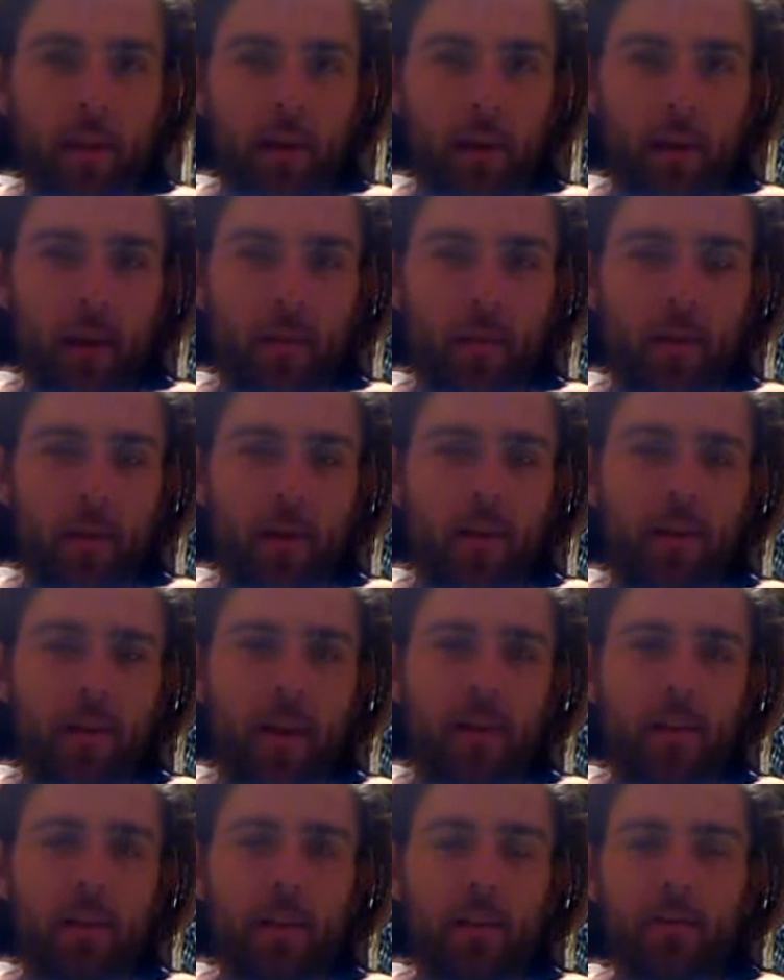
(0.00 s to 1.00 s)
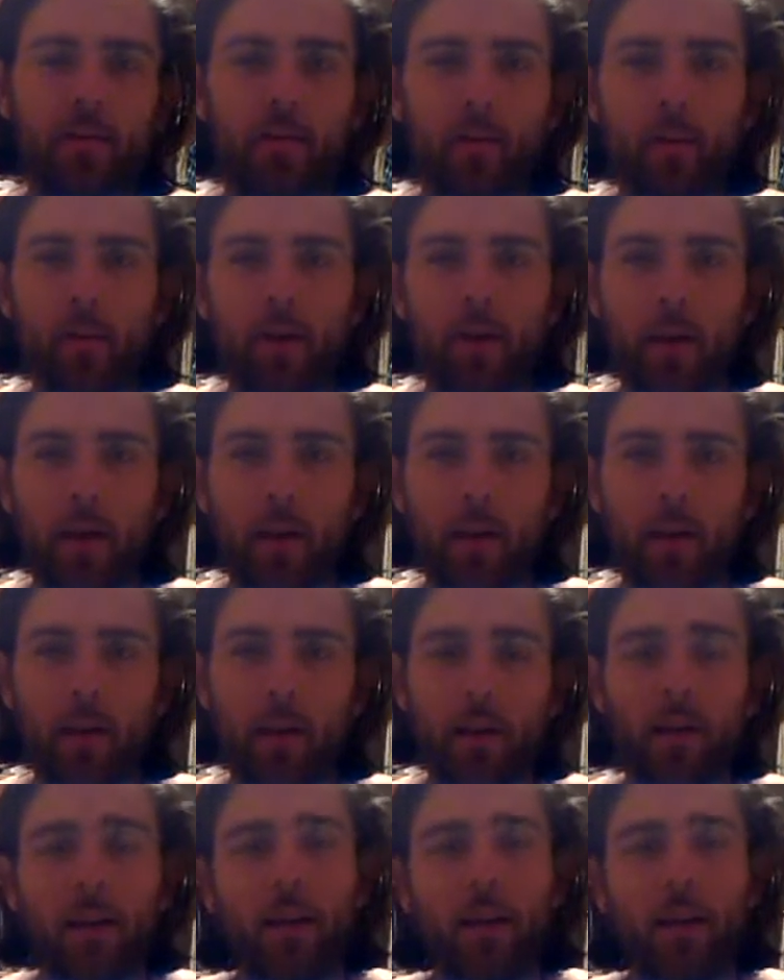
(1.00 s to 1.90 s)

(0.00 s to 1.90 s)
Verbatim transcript: that came about in 1948.